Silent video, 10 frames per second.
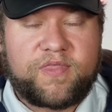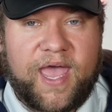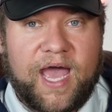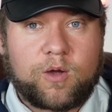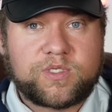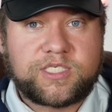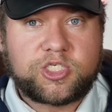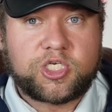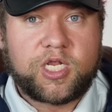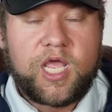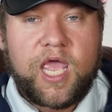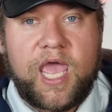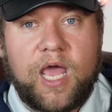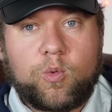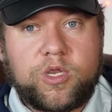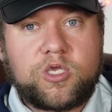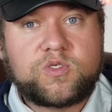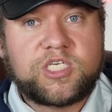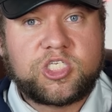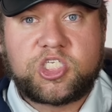the acquisition and were
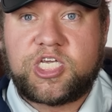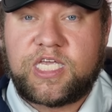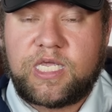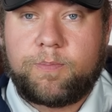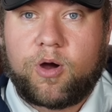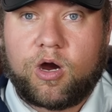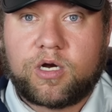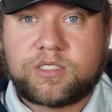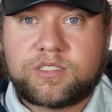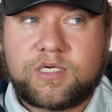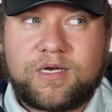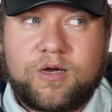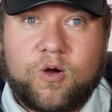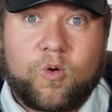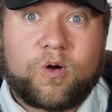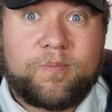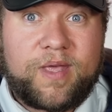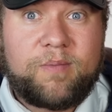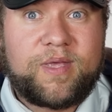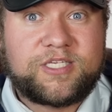using GE parts or
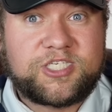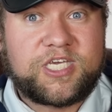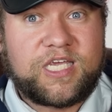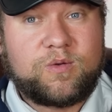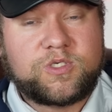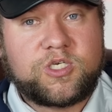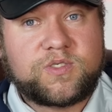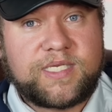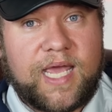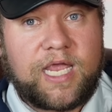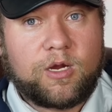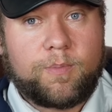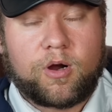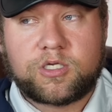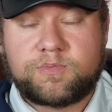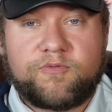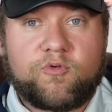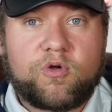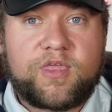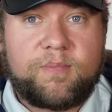maybe GE was using Haier parts
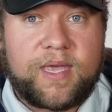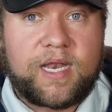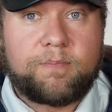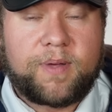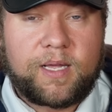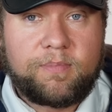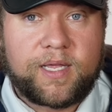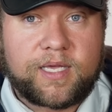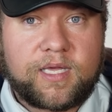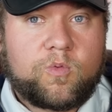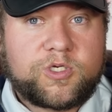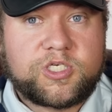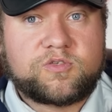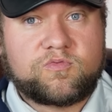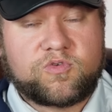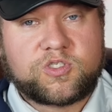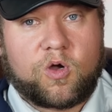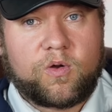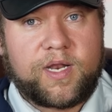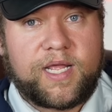before they made it public, which has
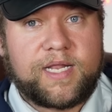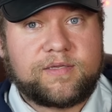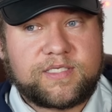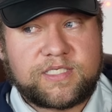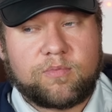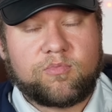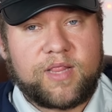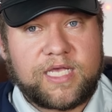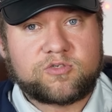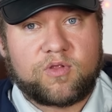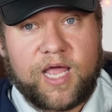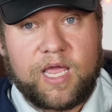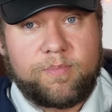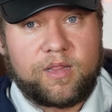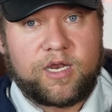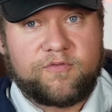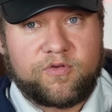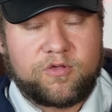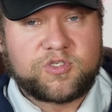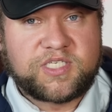resulted in some less reliability for
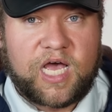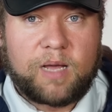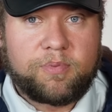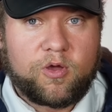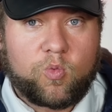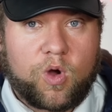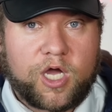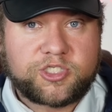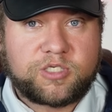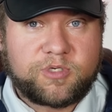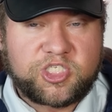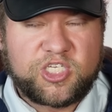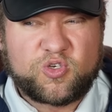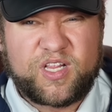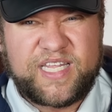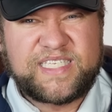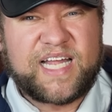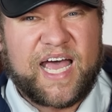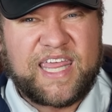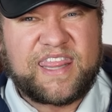those top load washing machines, or at least
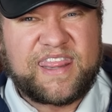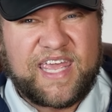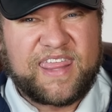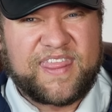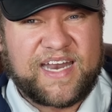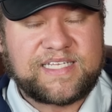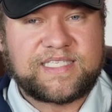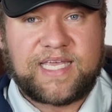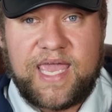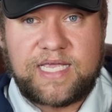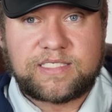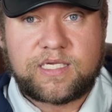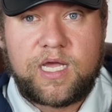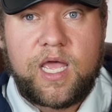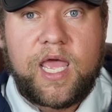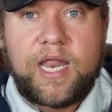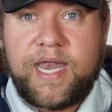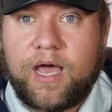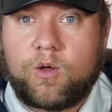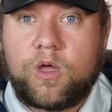I think that is the case.
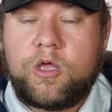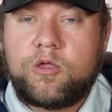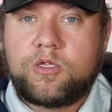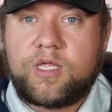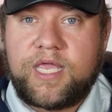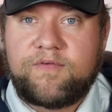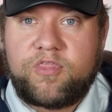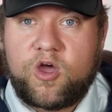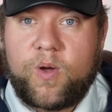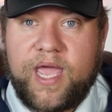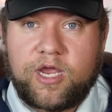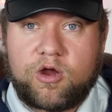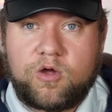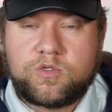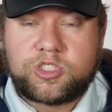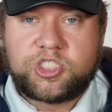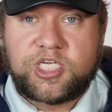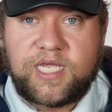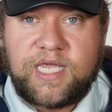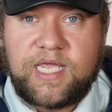Now, even though Haier owns
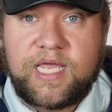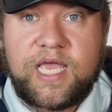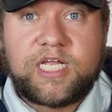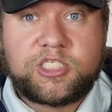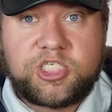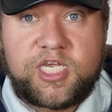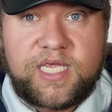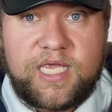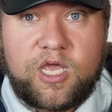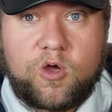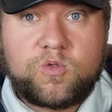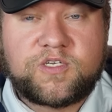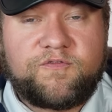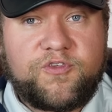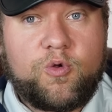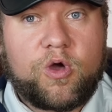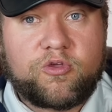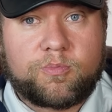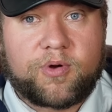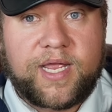GE, GE owns a few
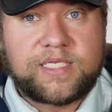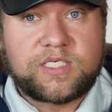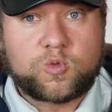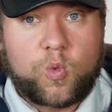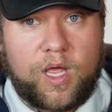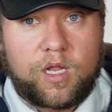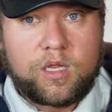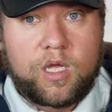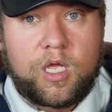other brands as well.